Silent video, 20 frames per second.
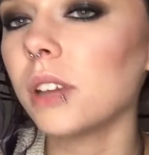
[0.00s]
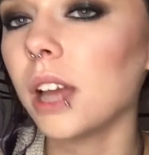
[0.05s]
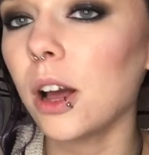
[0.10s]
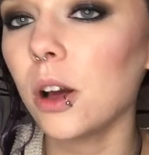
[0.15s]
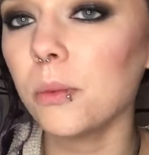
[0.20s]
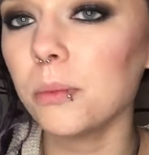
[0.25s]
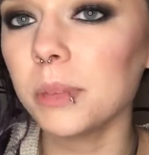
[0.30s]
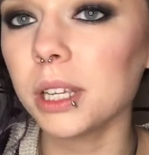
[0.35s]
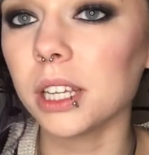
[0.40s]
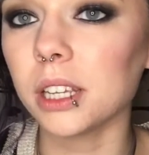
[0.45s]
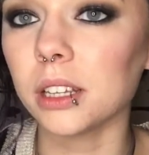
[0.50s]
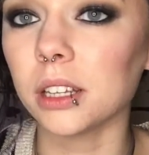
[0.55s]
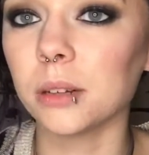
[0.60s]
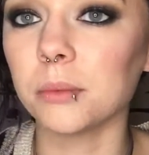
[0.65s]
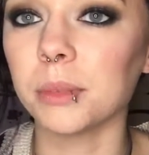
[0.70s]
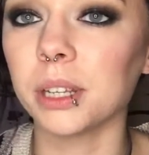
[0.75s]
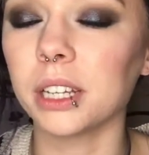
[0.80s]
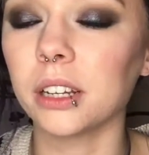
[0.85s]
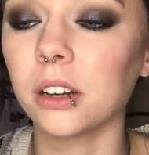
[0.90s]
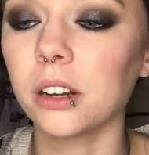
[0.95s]
help me. And
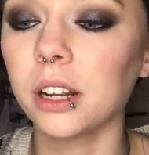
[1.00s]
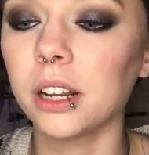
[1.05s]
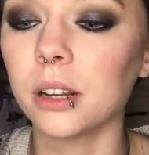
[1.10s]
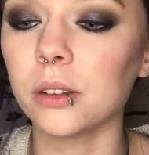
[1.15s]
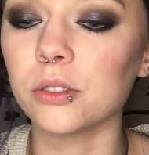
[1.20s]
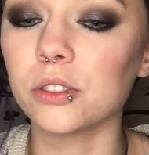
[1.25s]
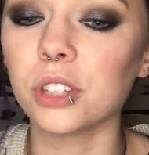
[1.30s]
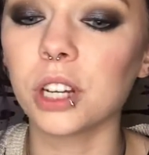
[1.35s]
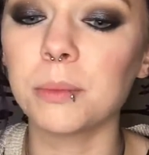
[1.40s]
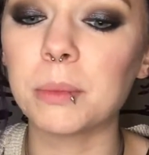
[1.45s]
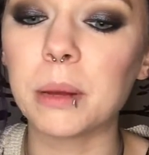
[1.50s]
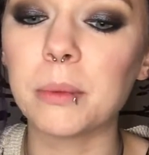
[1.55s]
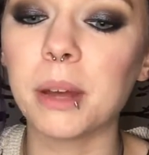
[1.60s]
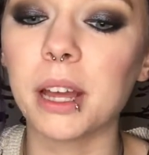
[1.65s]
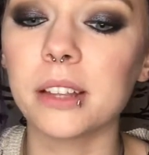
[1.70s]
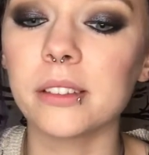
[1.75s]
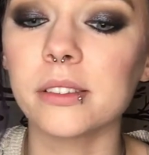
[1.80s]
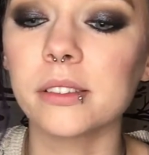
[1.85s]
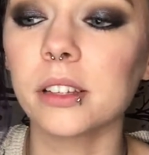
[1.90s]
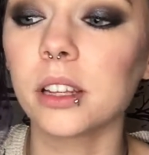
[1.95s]
I'm like, all right, I'll try my
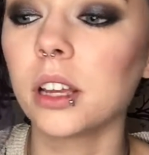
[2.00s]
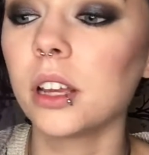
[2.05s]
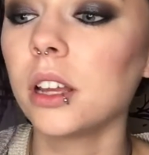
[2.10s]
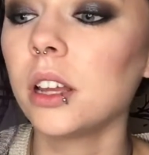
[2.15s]
best.